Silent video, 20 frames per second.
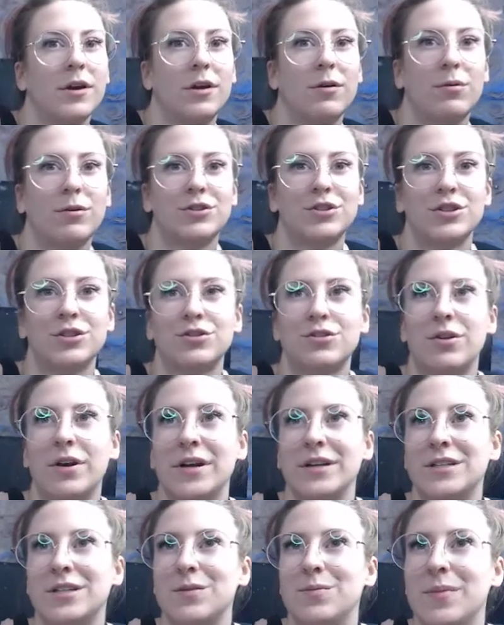We're just
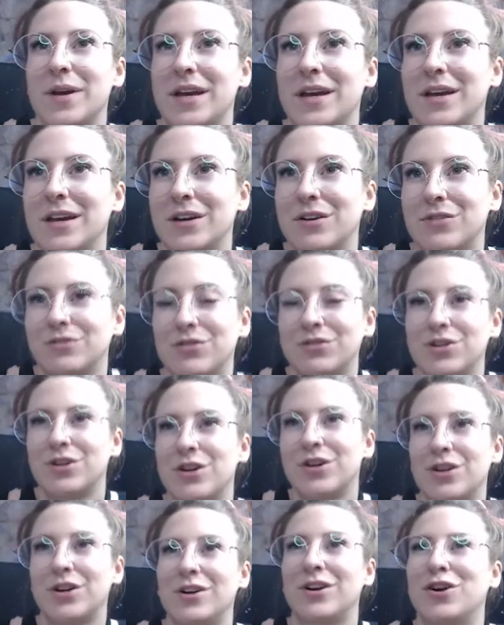trying to make it
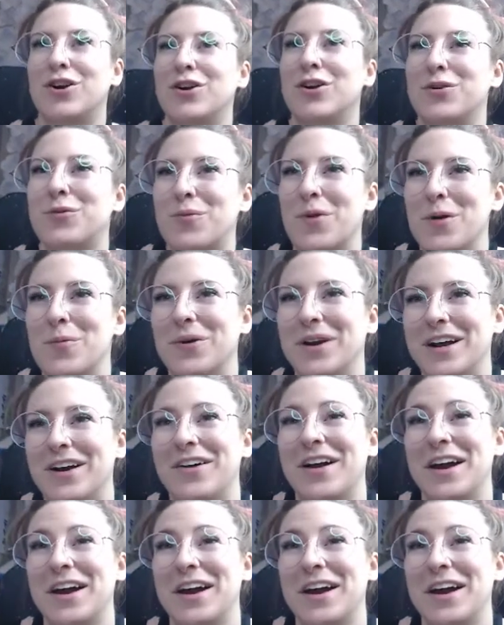look. Heard rub one out.